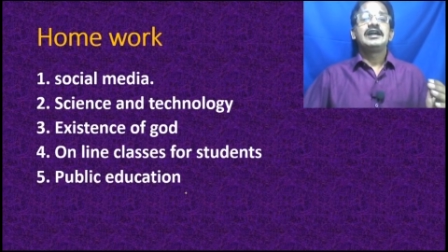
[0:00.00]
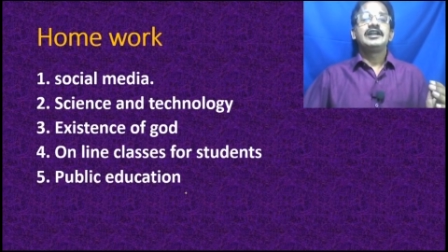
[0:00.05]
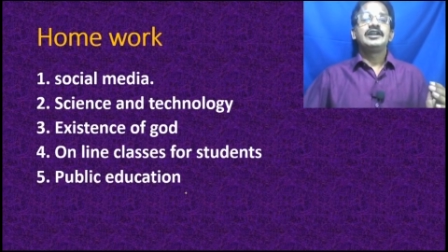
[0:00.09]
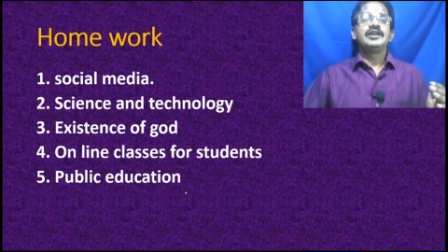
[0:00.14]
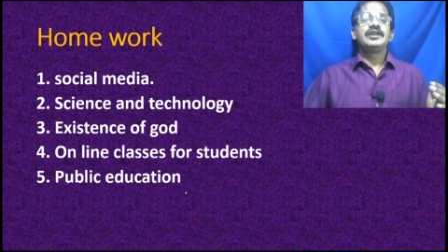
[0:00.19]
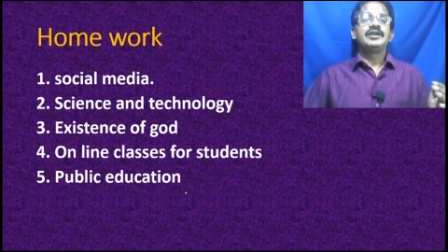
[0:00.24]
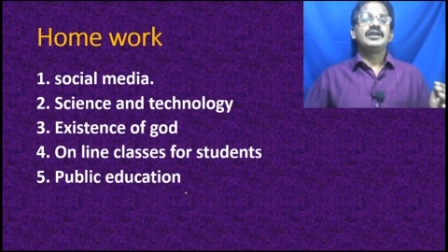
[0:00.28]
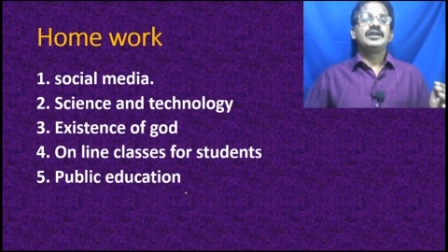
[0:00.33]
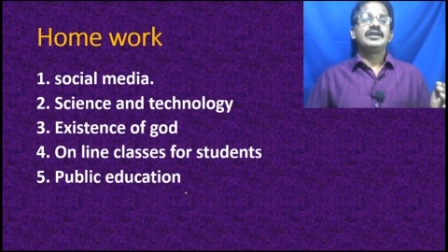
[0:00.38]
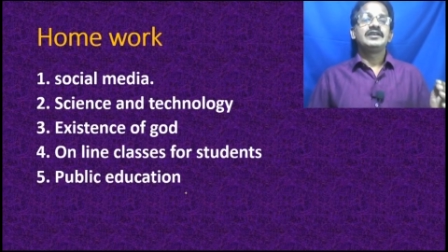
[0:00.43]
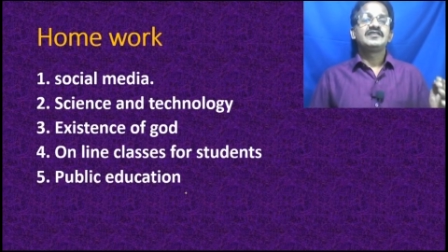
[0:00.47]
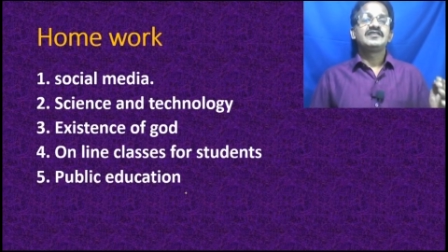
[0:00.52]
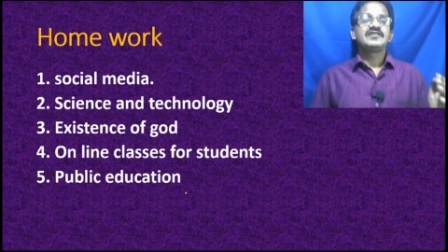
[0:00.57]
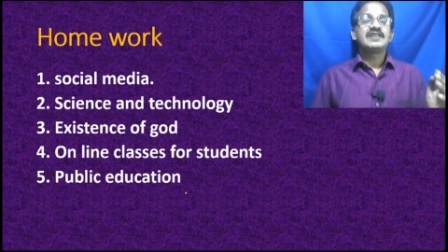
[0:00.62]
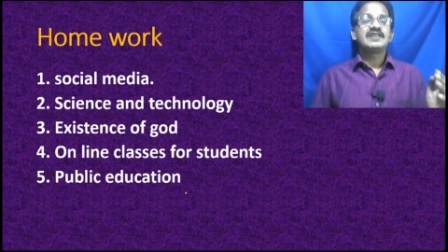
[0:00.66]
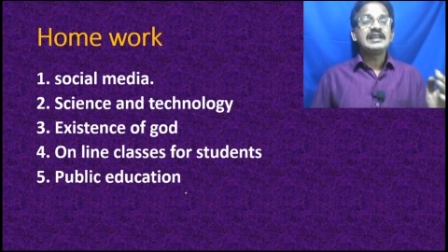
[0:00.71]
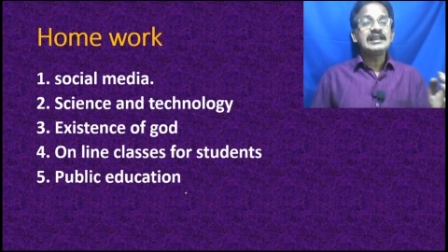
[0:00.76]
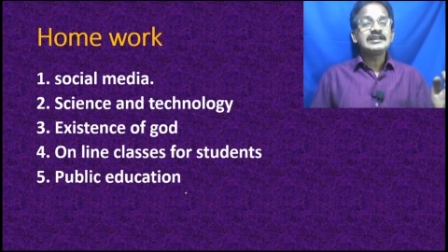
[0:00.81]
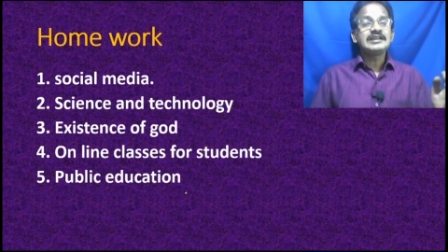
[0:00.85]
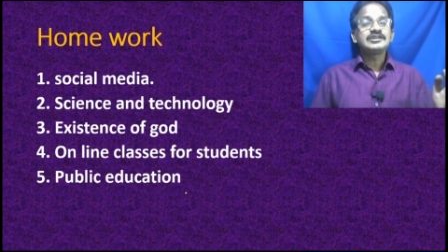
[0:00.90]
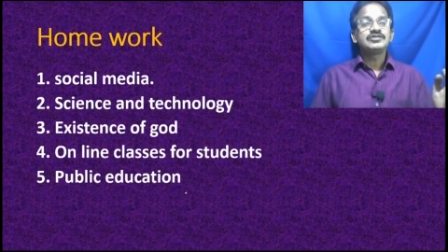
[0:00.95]
and uh, you
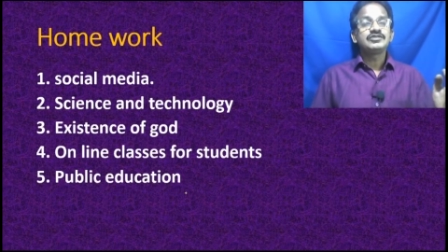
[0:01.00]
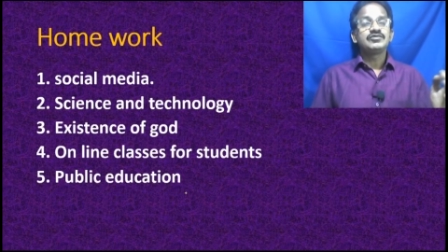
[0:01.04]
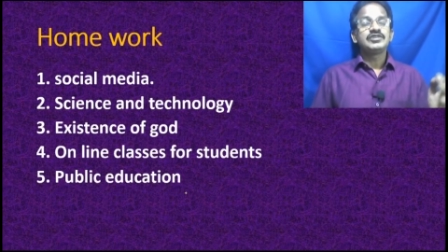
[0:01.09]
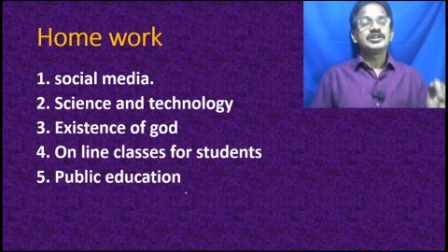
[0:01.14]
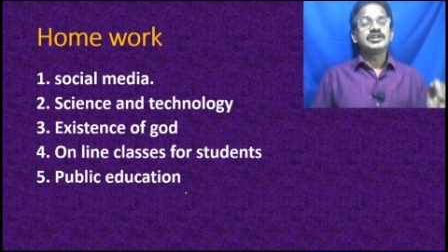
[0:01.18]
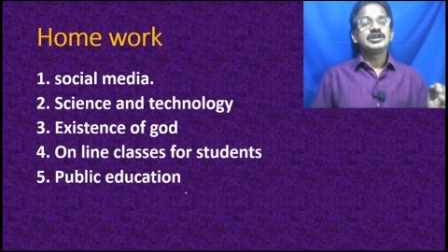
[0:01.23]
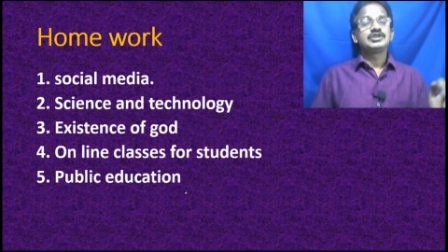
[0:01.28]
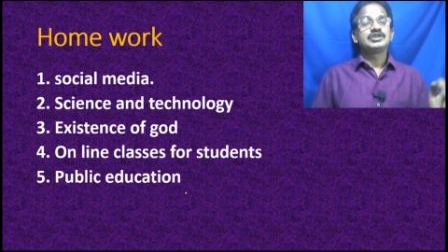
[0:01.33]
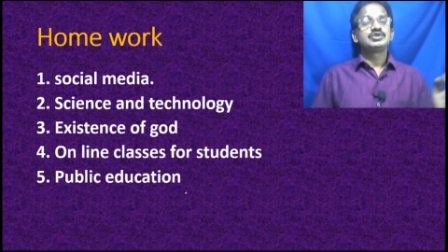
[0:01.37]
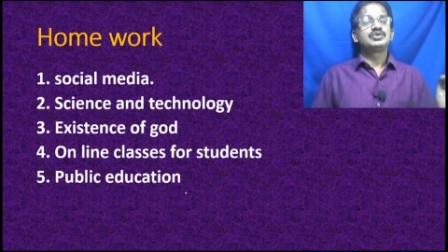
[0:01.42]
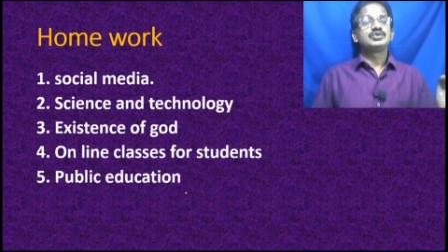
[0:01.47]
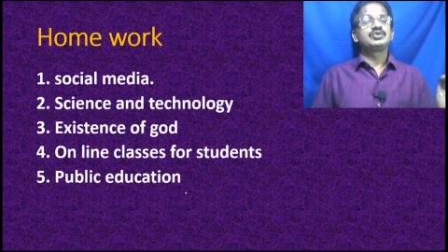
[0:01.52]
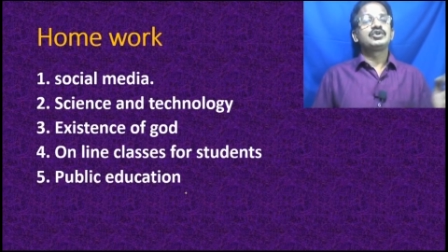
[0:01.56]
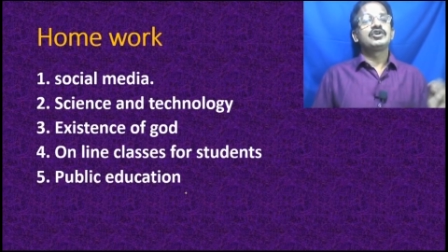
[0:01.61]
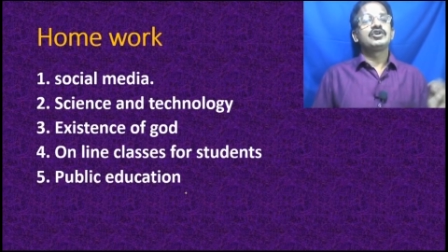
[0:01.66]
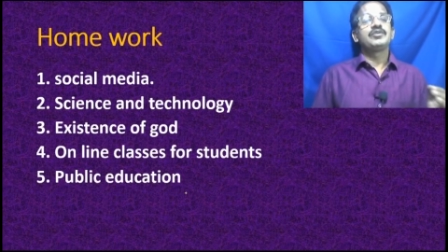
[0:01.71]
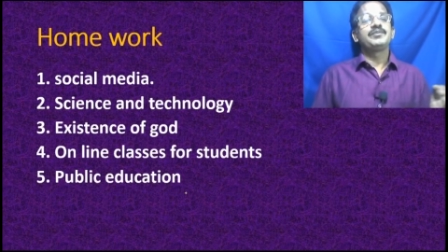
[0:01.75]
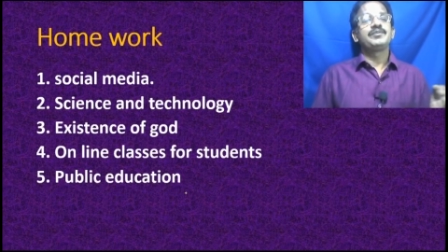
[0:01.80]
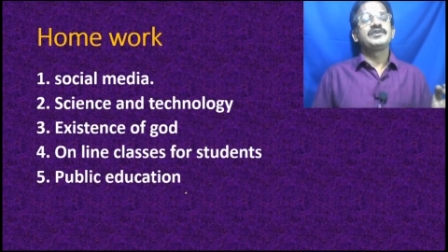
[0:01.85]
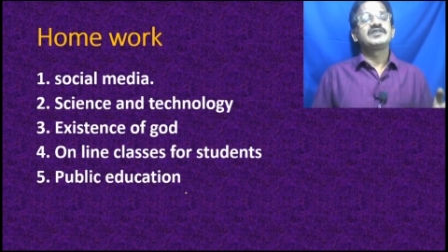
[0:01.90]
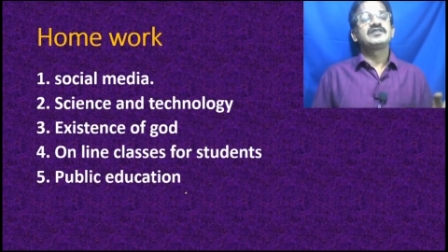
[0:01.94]
select one or two
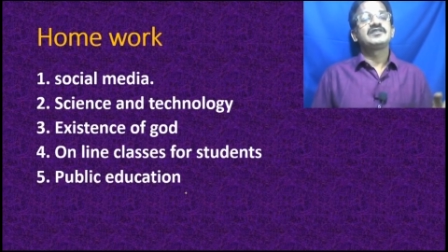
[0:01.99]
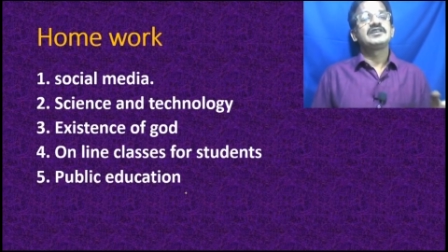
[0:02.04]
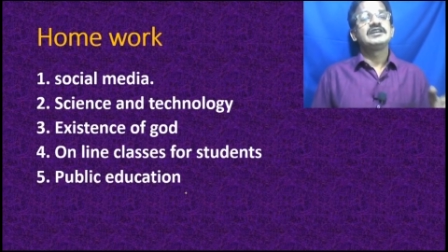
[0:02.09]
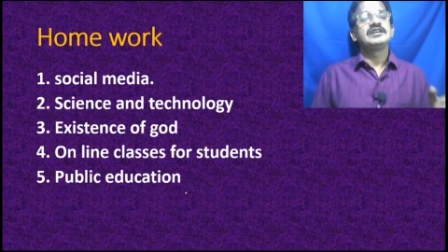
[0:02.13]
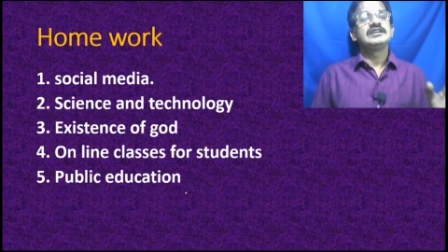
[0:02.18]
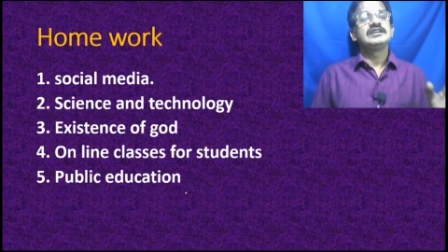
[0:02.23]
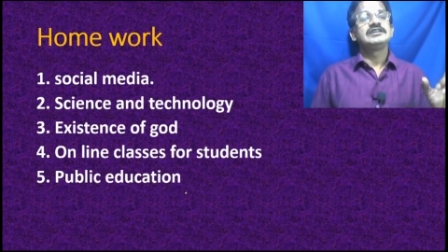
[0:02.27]
topics